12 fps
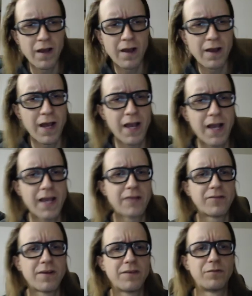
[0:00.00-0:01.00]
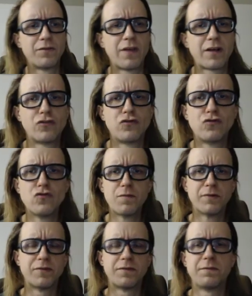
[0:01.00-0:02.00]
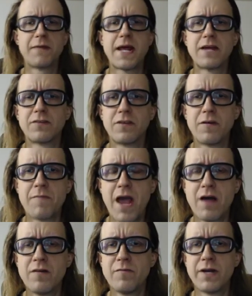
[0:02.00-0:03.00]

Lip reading: I can't say it's like a super substantial amount,